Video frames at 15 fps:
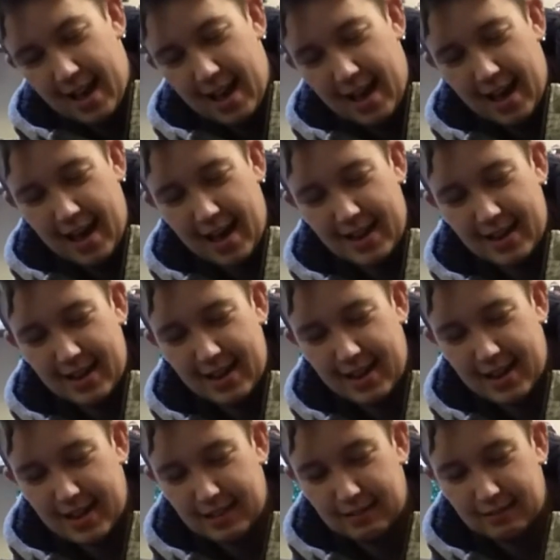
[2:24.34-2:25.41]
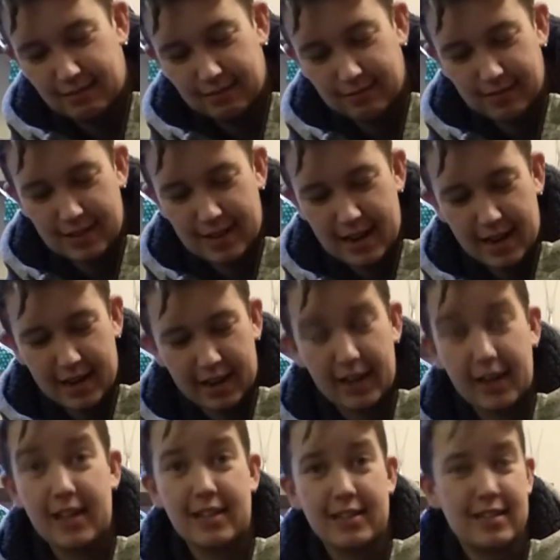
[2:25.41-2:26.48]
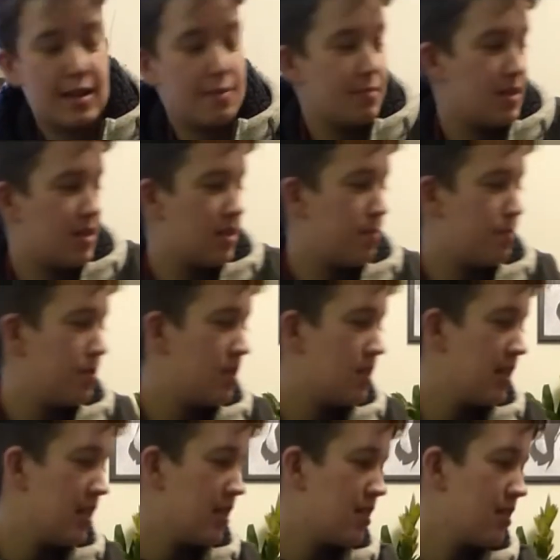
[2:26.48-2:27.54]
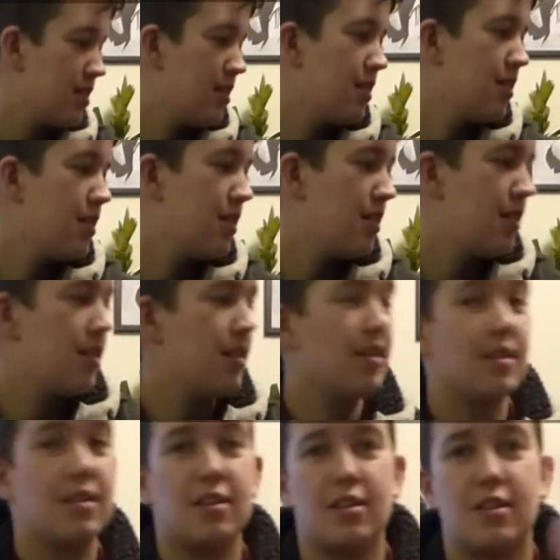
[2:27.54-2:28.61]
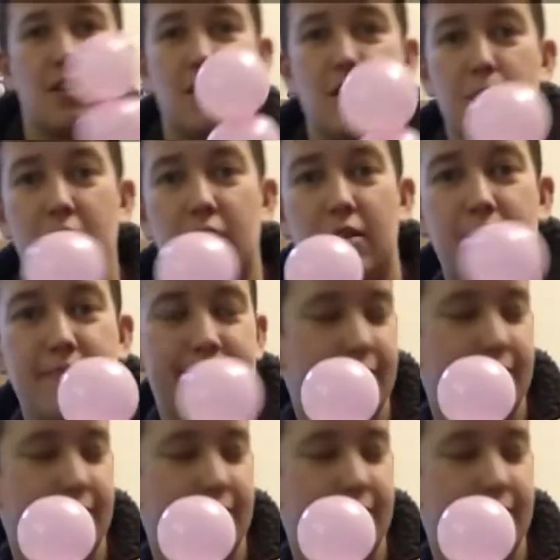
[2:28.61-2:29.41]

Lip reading: And now I'm going to attempt to put it on the balloon.